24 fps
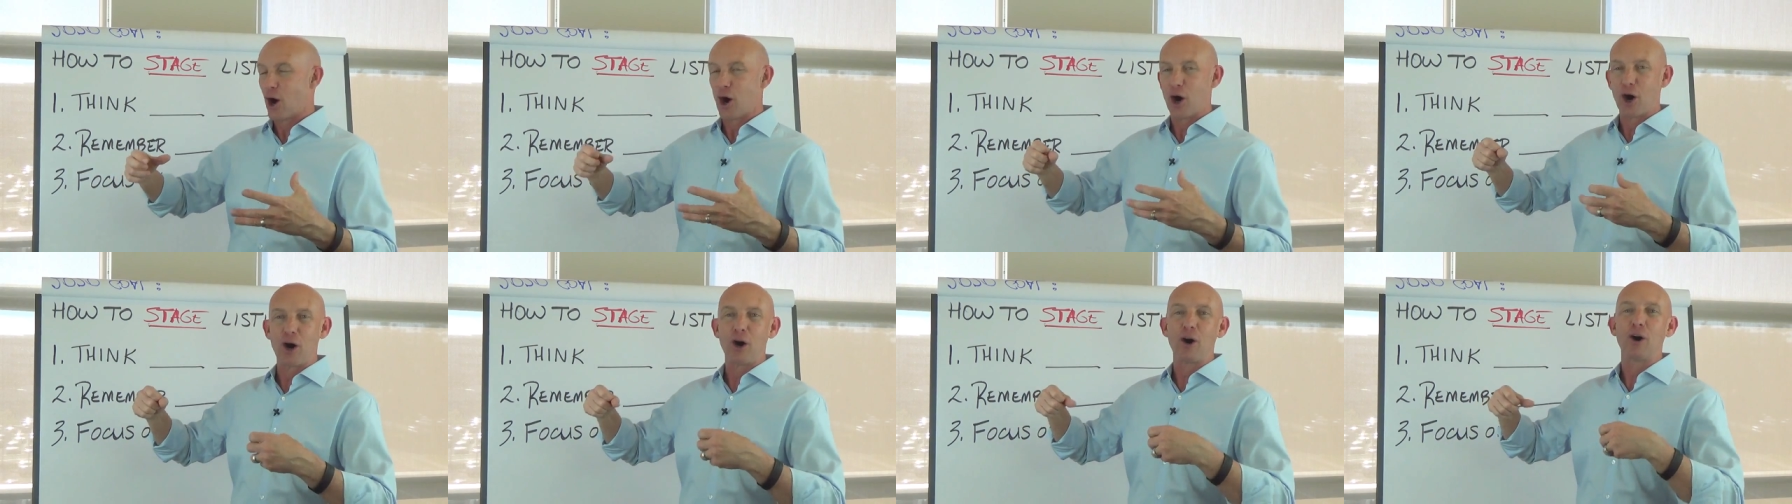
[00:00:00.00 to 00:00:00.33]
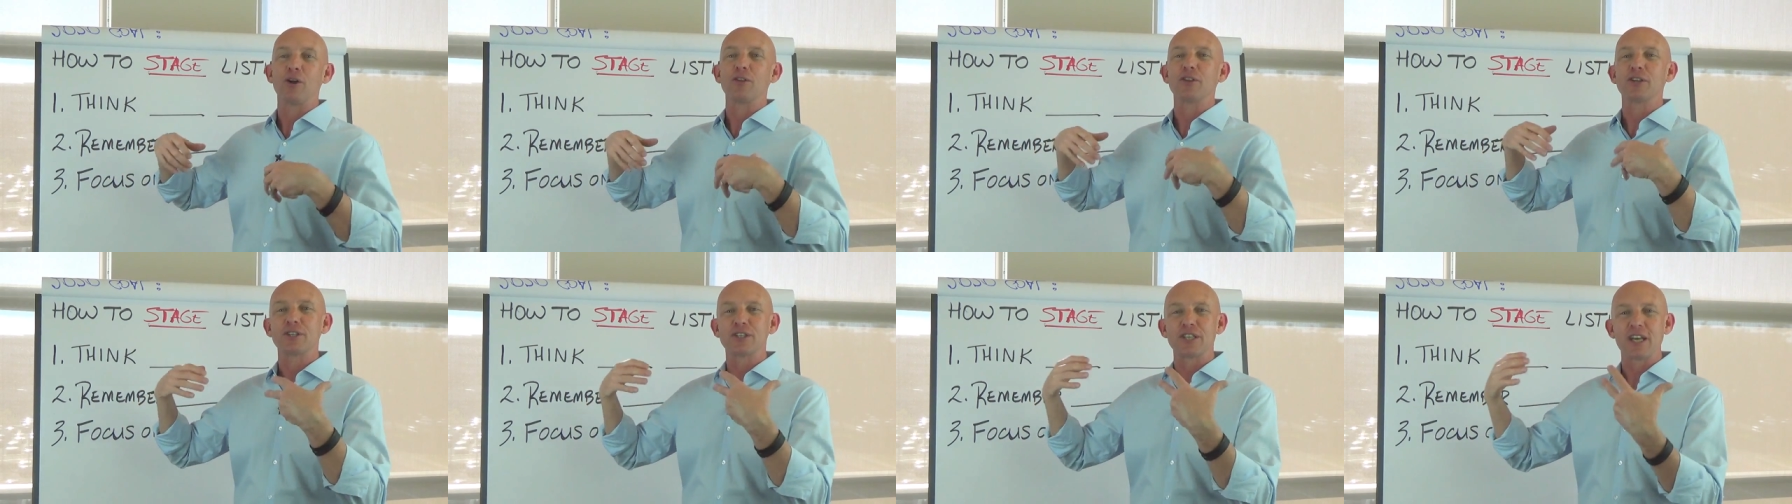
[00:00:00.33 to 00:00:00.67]

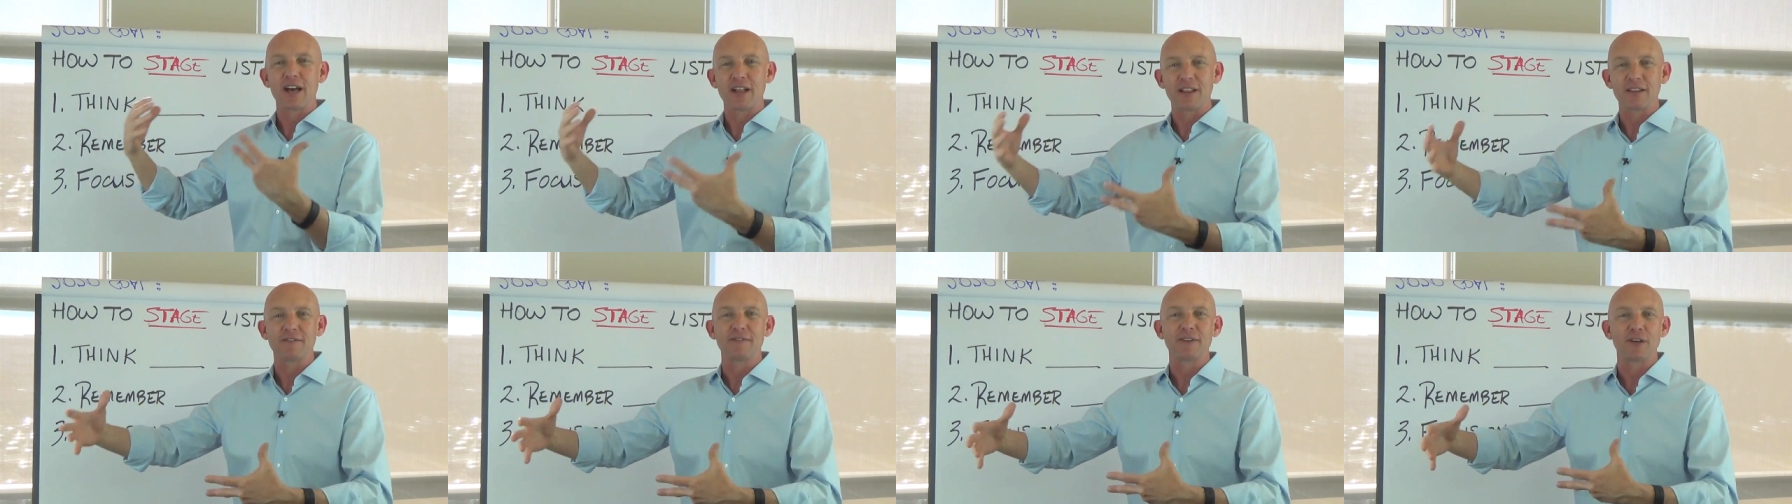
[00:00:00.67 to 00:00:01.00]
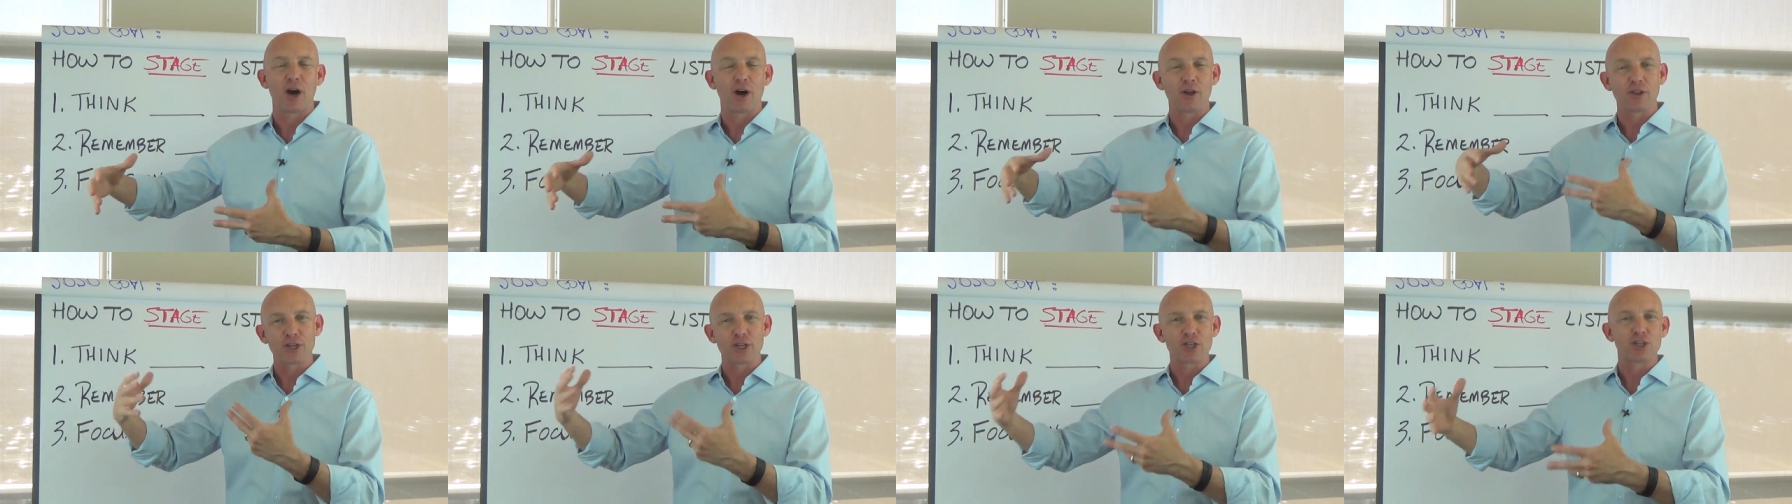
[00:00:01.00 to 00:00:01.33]
all
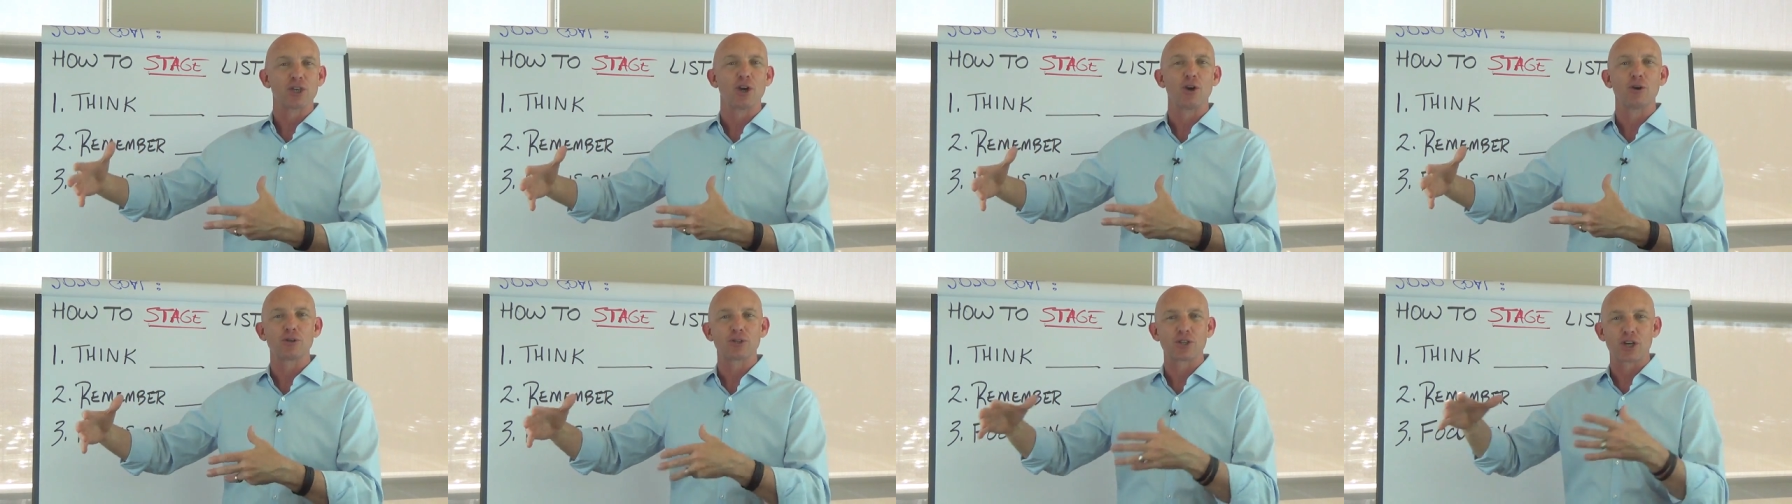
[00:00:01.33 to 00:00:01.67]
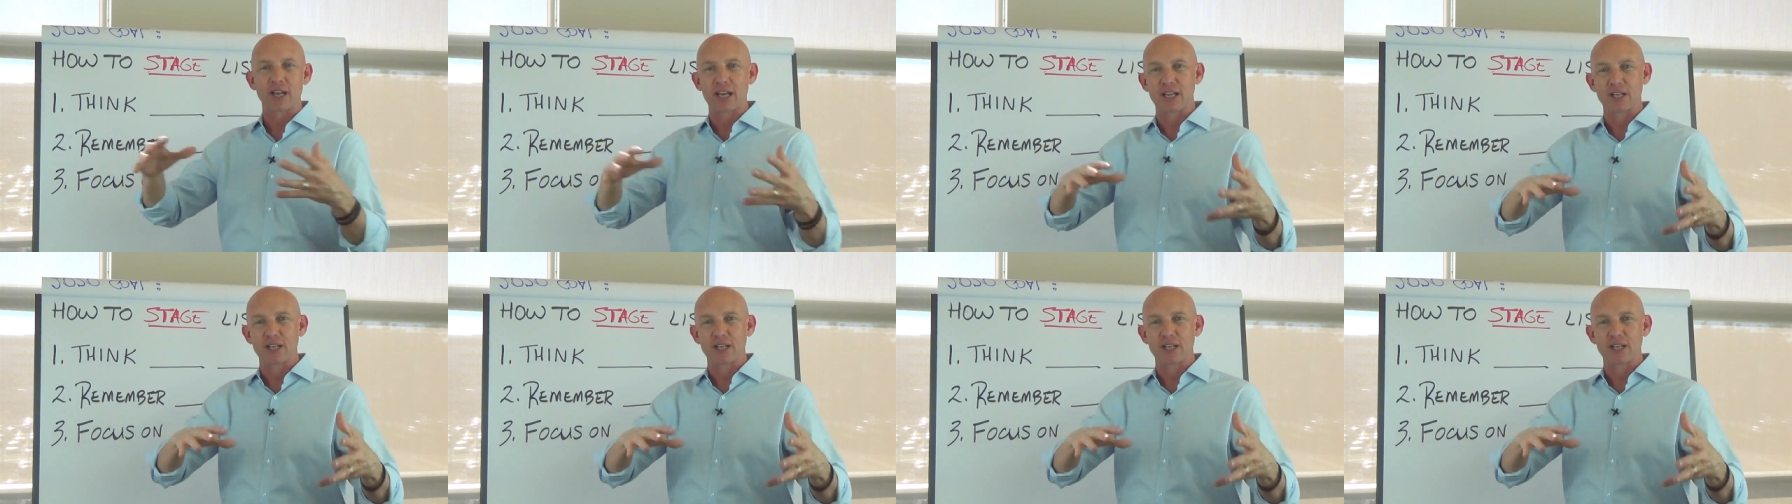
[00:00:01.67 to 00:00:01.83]
the shows on